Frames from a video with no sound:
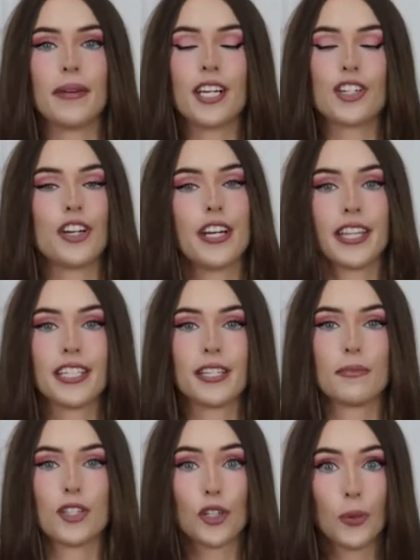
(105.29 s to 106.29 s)
make sure you hit the
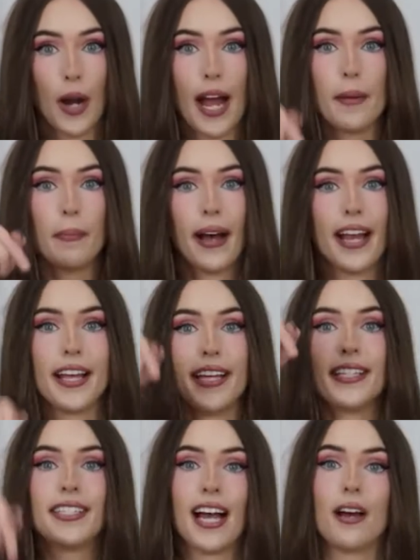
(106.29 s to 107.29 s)
subscribe
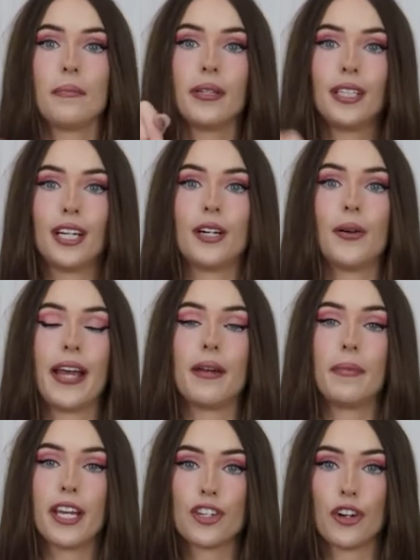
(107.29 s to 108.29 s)
button down below
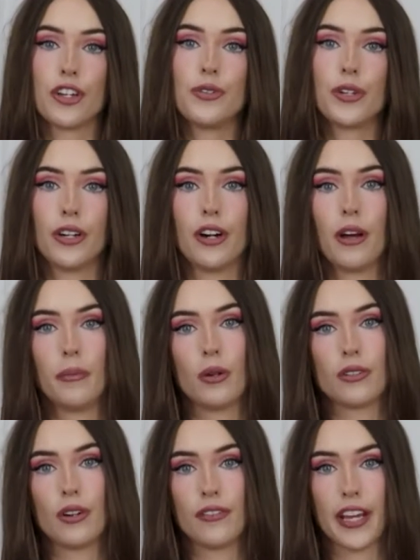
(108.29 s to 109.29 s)
and make sure you turn on
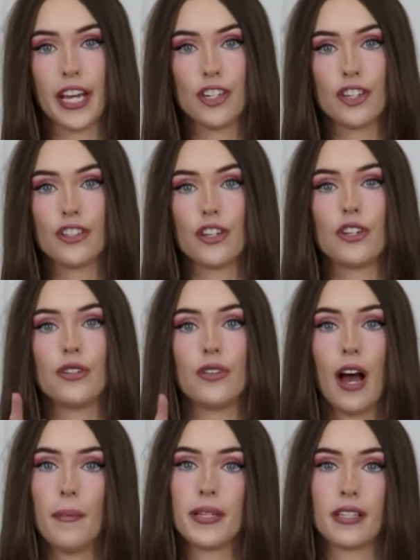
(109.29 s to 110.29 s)
post notifications so you
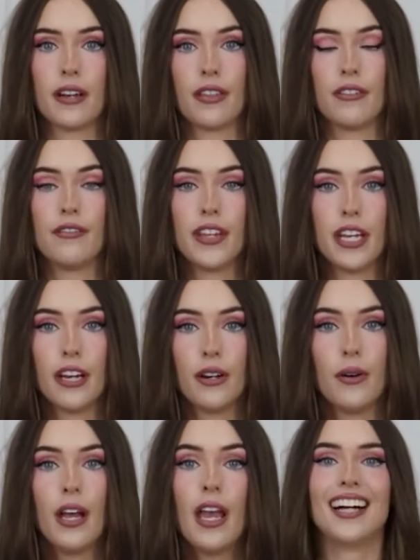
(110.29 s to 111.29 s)
do not miss another
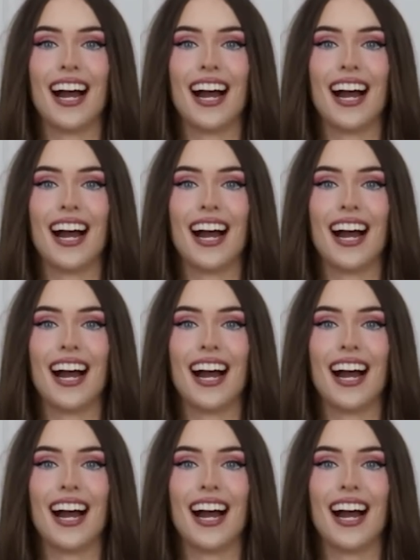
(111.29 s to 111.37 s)
video.